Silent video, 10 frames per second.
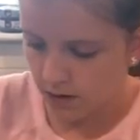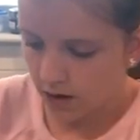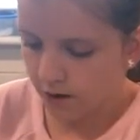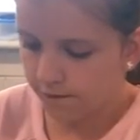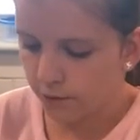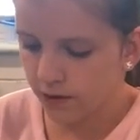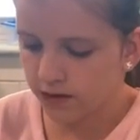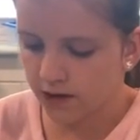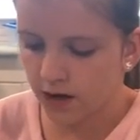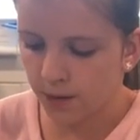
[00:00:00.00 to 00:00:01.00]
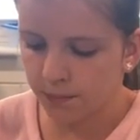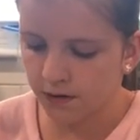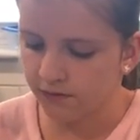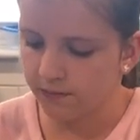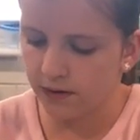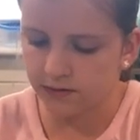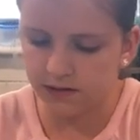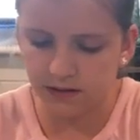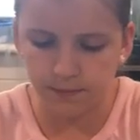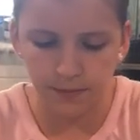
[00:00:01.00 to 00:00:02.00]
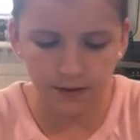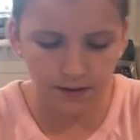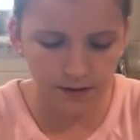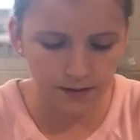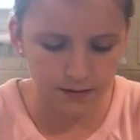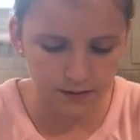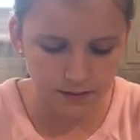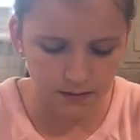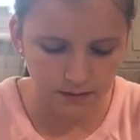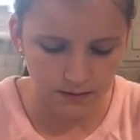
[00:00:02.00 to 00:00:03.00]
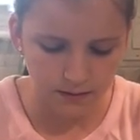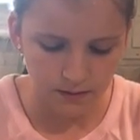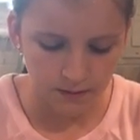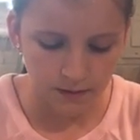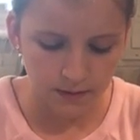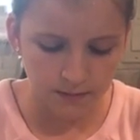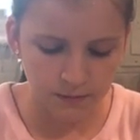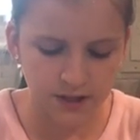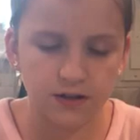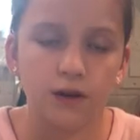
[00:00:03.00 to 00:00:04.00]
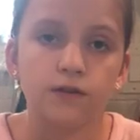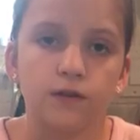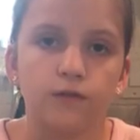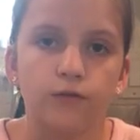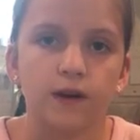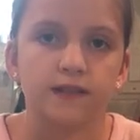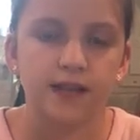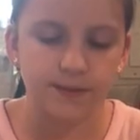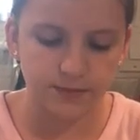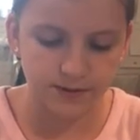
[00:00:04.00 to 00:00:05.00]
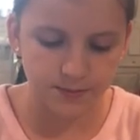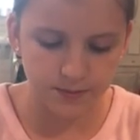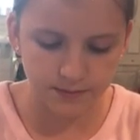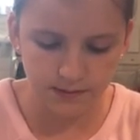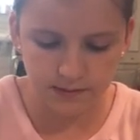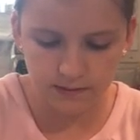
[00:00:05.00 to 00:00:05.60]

a 1/4 cup of melted butter, which is also 4 tablespoons,